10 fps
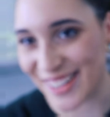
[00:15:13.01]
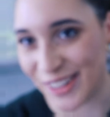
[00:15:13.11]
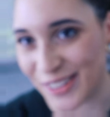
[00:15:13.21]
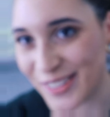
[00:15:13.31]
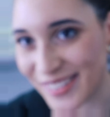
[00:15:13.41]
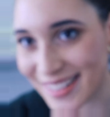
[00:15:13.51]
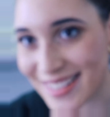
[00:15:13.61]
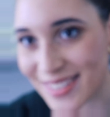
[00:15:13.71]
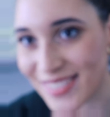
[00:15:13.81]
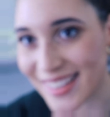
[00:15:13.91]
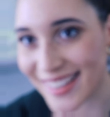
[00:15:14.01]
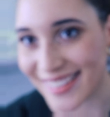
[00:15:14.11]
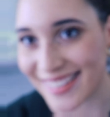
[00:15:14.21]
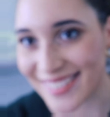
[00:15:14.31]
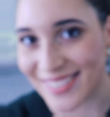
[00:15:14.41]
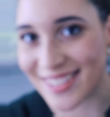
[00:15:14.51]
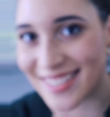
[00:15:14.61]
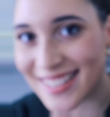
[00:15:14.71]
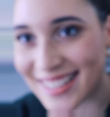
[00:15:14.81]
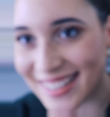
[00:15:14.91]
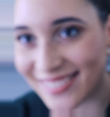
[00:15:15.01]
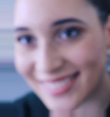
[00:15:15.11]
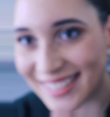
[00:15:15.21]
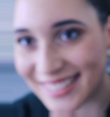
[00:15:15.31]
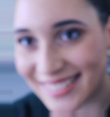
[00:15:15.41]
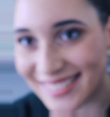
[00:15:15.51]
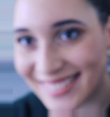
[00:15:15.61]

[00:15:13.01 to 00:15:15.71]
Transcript: don't you want to see me like this most of the time? Yeah.